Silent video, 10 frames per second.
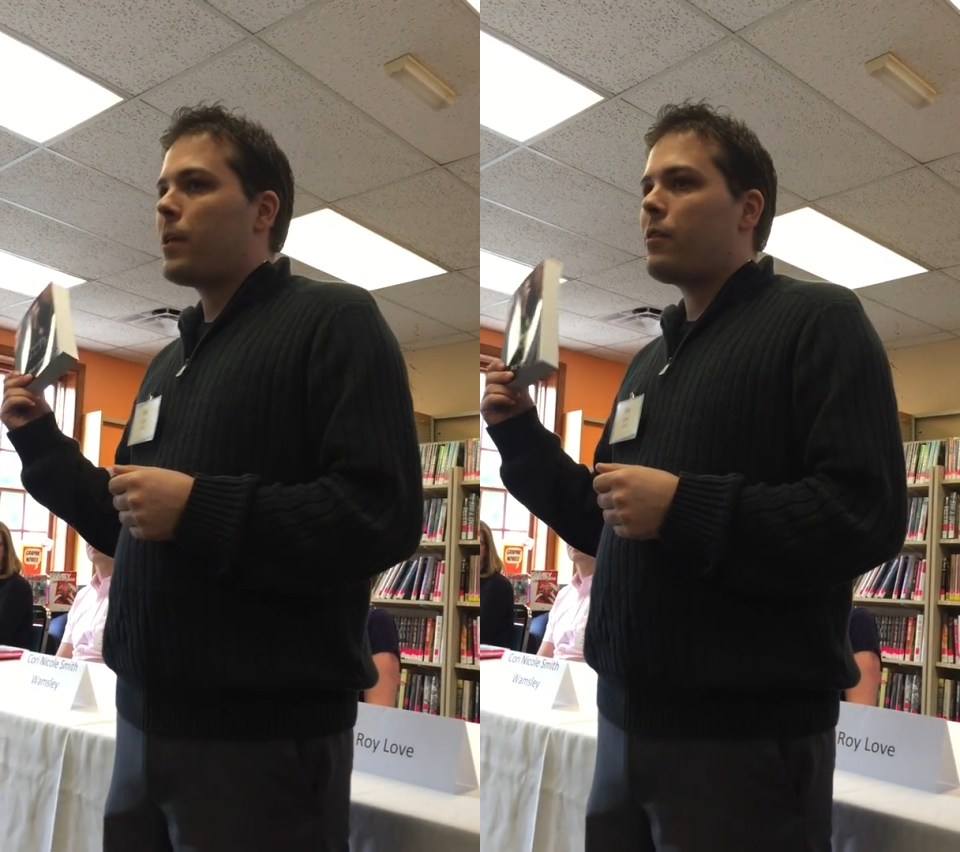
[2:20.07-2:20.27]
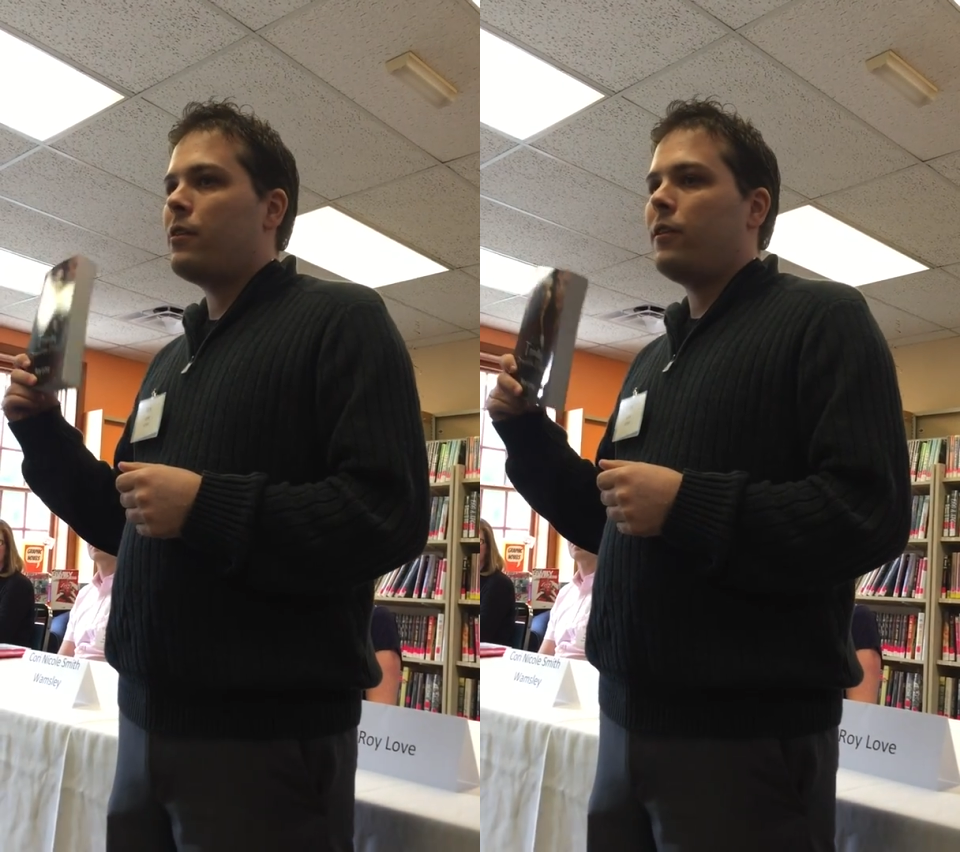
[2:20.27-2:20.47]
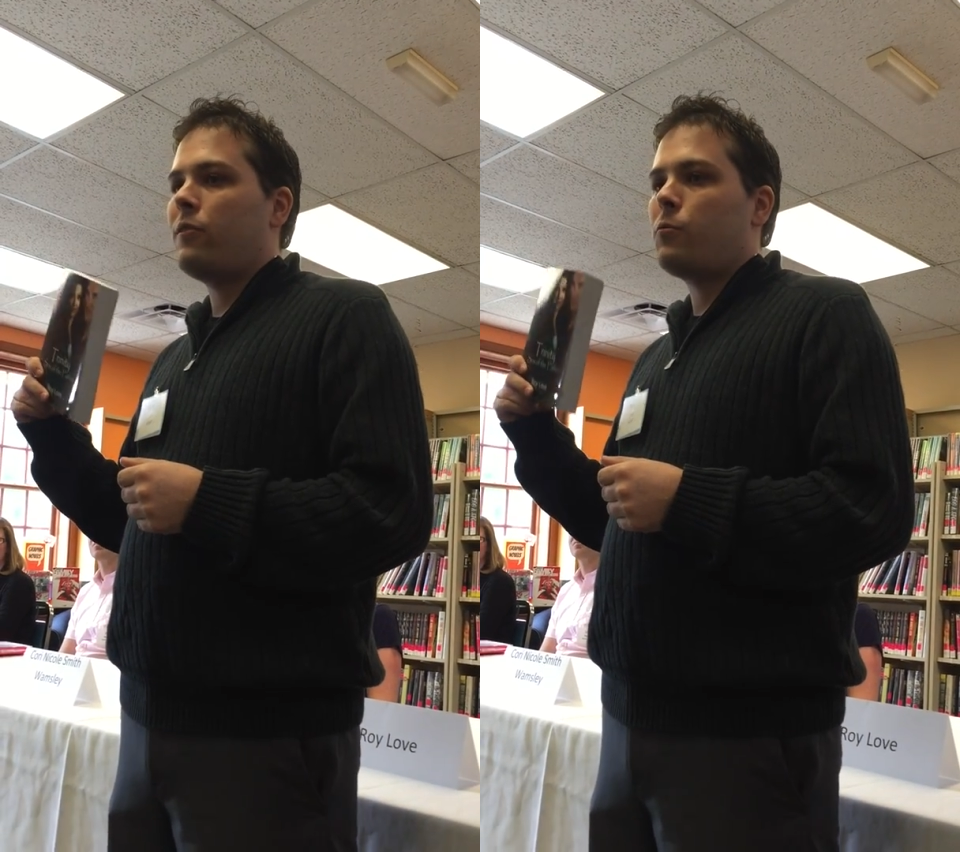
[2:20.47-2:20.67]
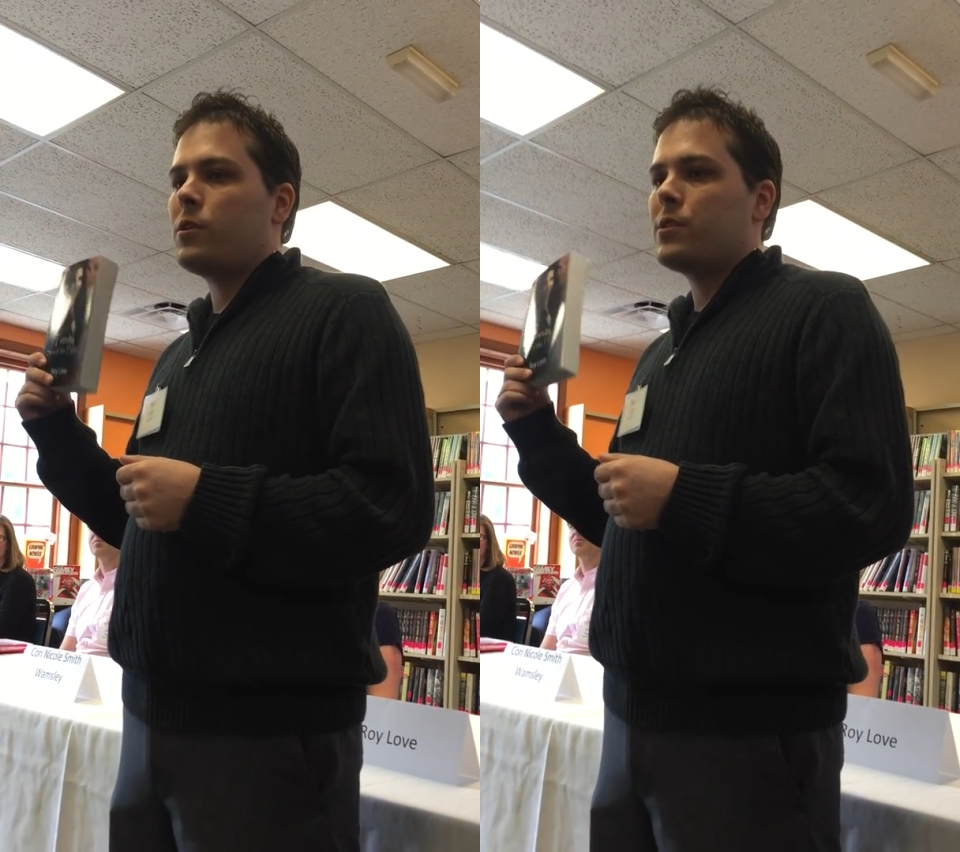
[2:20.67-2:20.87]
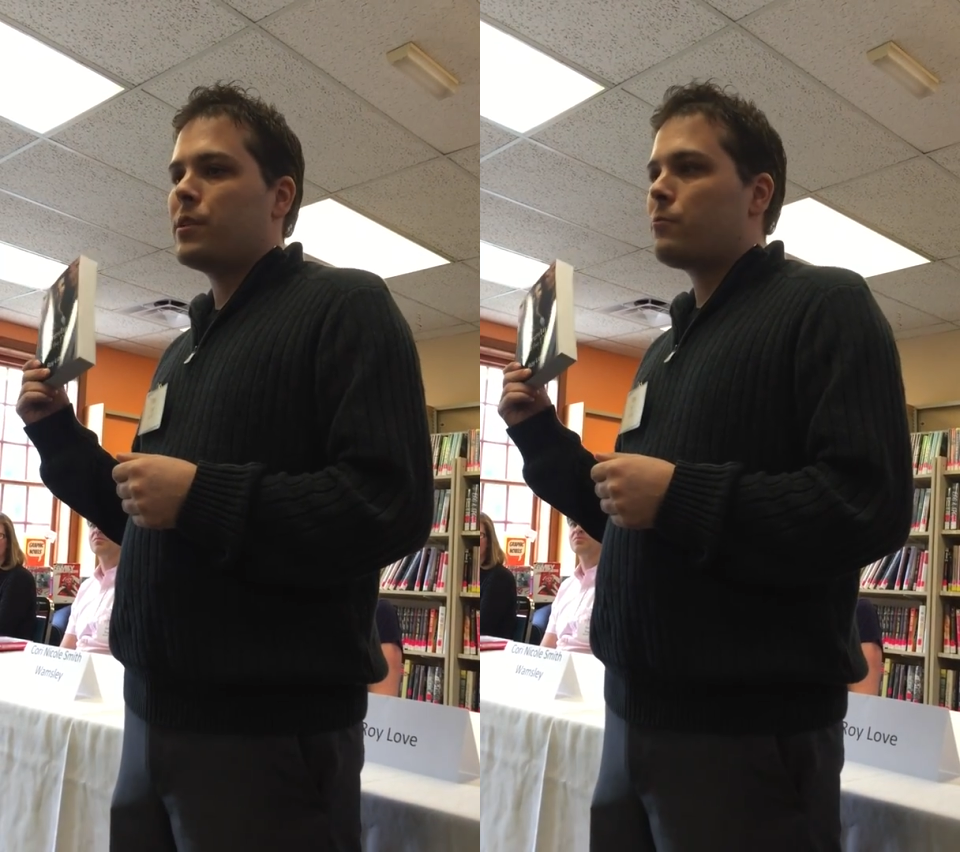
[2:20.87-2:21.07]
This
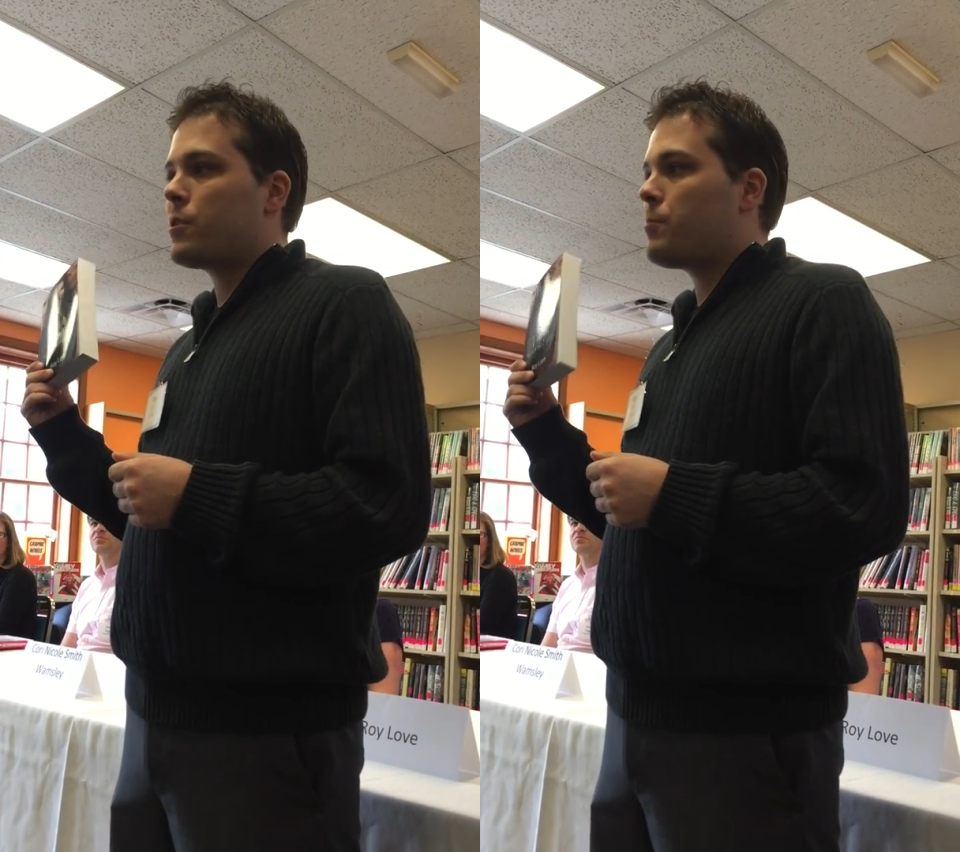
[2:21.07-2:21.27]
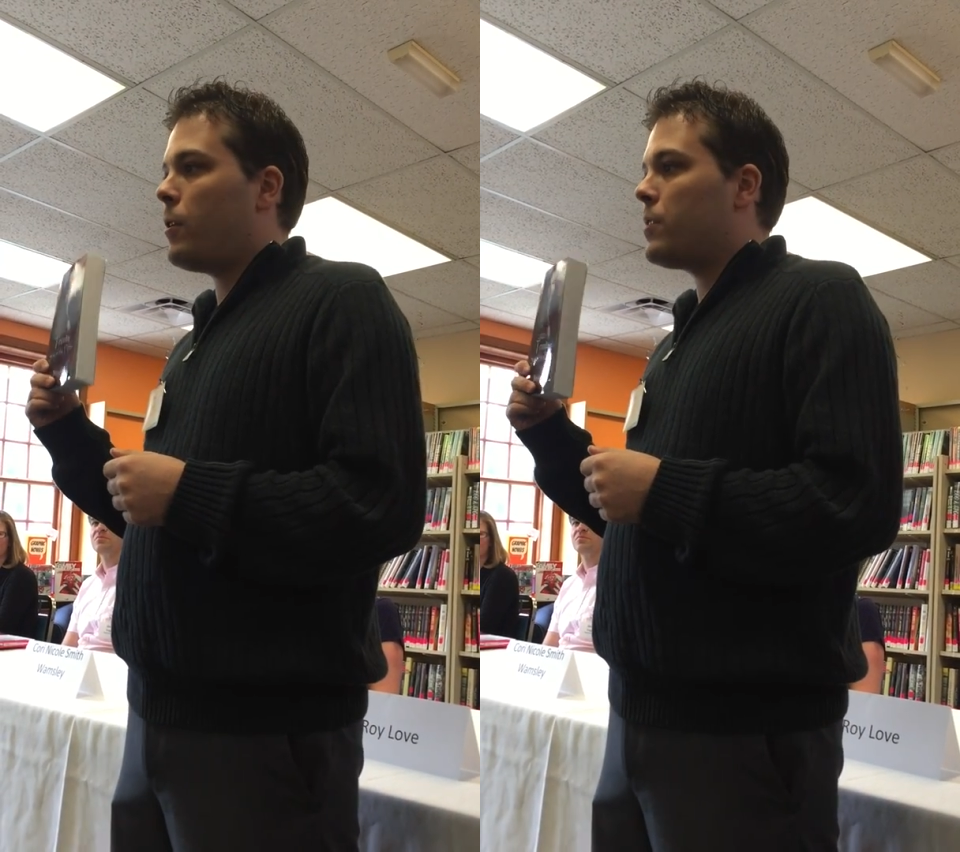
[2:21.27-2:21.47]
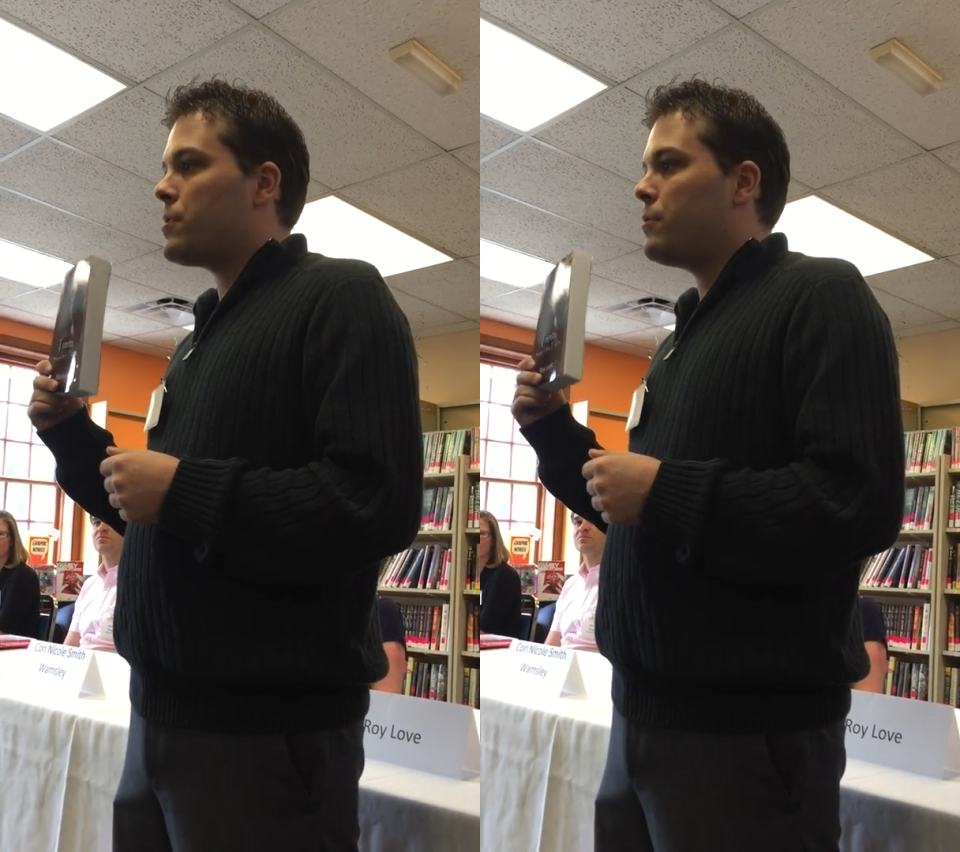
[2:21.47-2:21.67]
was in response